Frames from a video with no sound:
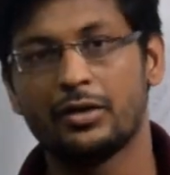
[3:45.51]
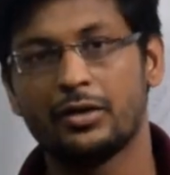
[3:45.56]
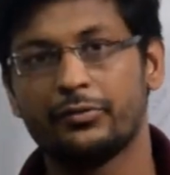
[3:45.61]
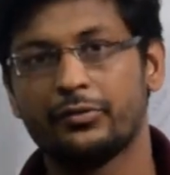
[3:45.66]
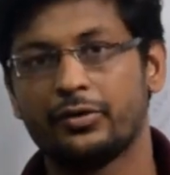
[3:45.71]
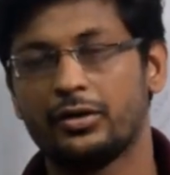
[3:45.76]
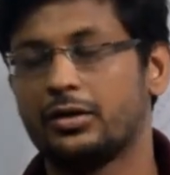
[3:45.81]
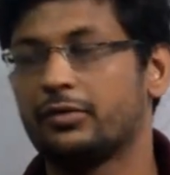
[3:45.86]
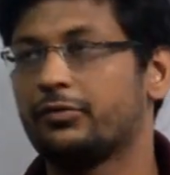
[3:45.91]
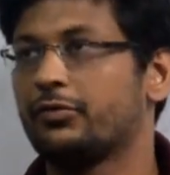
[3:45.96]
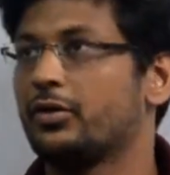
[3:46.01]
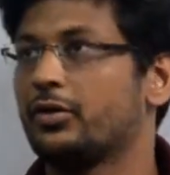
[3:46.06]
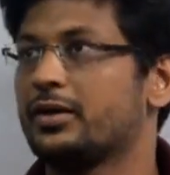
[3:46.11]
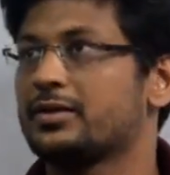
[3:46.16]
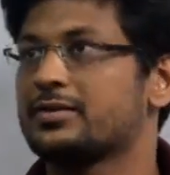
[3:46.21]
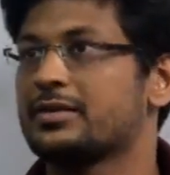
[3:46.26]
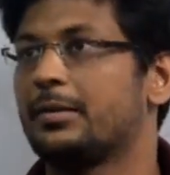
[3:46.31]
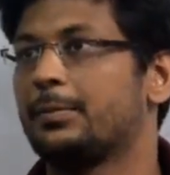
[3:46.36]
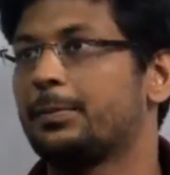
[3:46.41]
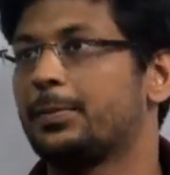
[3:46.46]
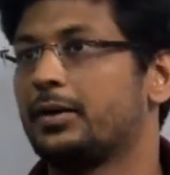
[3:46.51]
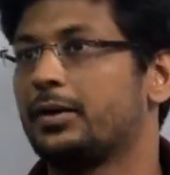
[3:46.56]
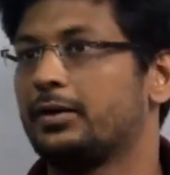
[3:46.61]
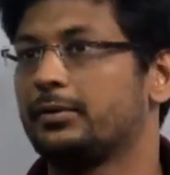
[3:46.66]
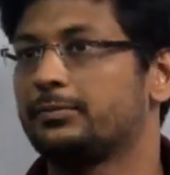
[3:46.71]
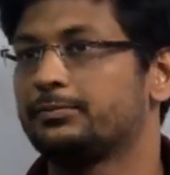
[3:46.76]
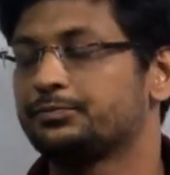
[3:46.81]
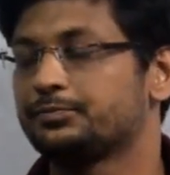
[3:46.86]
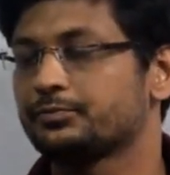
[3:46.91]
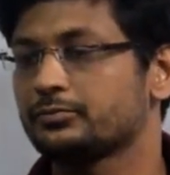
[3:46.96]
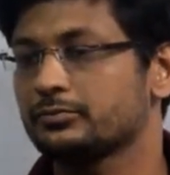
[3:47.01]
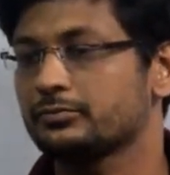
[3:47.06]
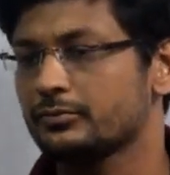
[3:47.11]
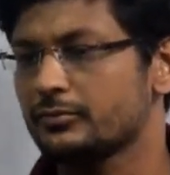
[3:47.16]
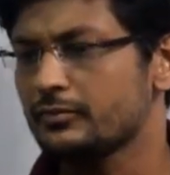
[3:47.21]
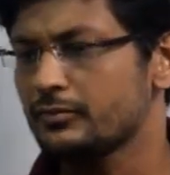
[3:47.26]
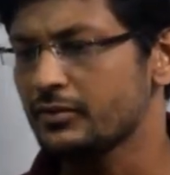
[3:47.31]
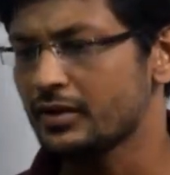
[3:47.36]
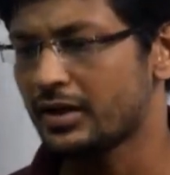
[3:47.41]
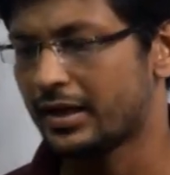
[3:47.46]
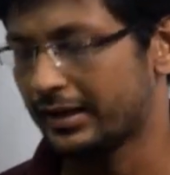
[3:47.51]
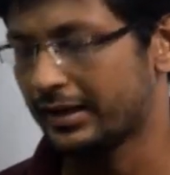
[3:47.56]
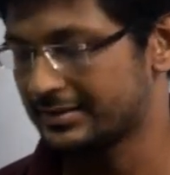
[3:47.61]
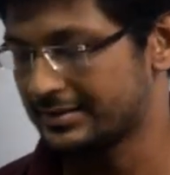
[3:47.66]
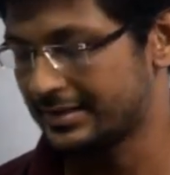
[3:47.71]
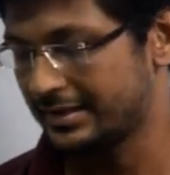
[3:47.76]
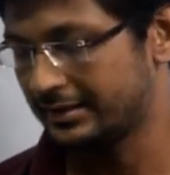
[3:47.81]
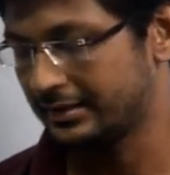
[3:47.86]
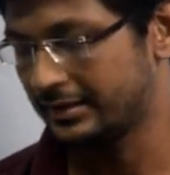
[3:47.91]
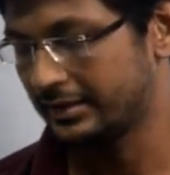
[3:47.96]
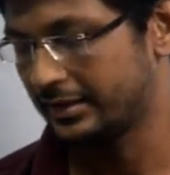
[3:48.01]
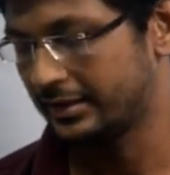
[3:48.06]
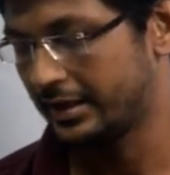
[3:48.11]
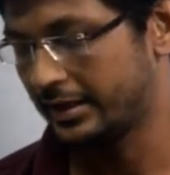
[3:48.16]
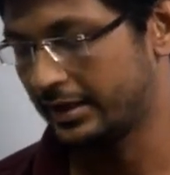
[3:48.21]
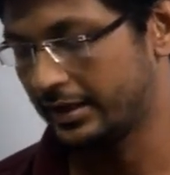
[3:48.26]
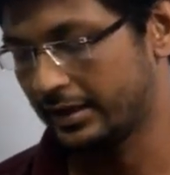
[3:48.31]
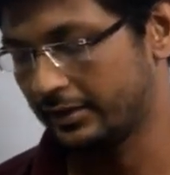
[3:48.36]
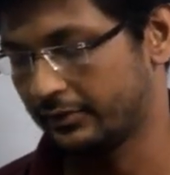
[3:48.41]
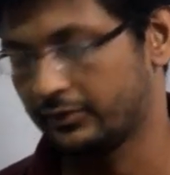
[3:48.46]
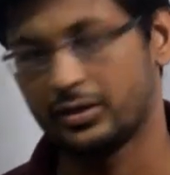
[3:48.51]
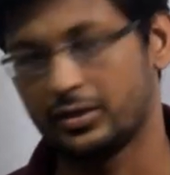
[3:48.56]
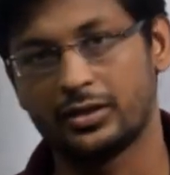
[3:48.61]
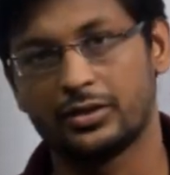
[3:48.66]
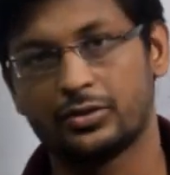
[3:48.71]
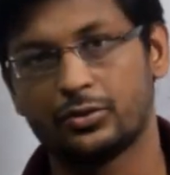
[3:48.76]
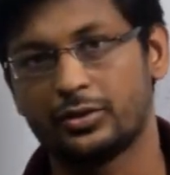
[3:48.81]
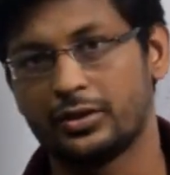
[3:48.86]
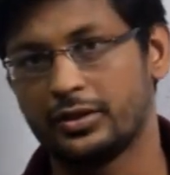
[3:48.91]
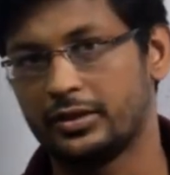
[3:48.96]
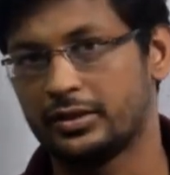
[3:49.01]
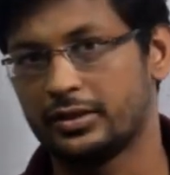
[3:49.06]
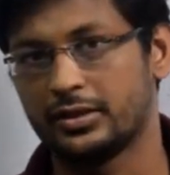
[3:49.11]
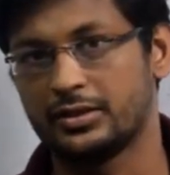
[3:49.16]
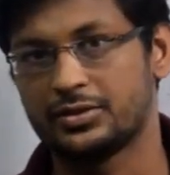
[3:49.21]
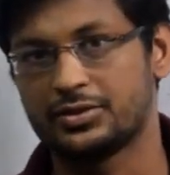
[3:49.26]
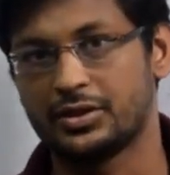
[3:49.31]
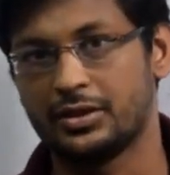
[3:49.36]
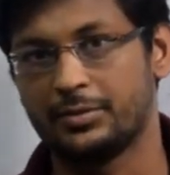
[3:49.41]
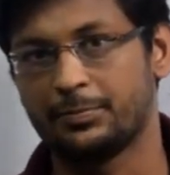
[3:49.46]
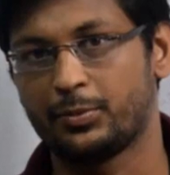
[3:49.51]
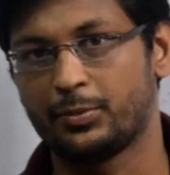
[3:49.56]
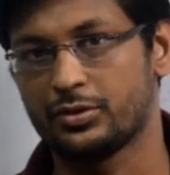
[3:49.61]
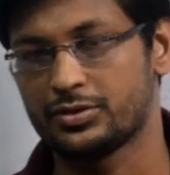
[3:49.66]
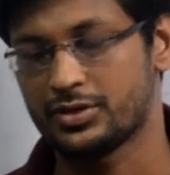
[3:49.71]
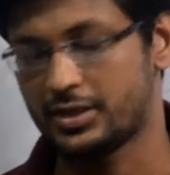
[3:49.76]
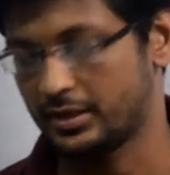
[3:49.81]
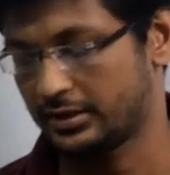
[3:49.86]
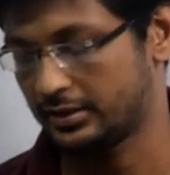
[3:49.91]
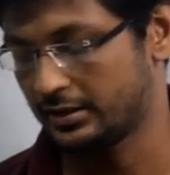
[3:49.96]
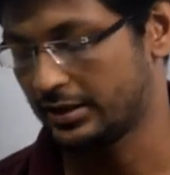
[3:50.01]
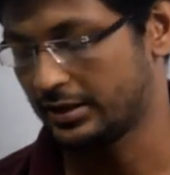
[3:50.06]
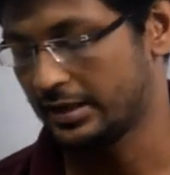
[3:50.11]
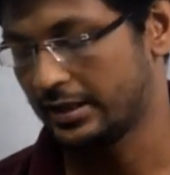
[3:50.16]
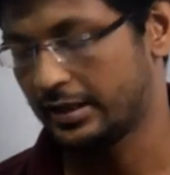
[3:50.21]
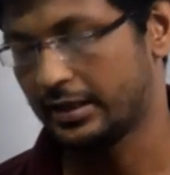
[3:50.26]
For example, I said that I have a good internship project,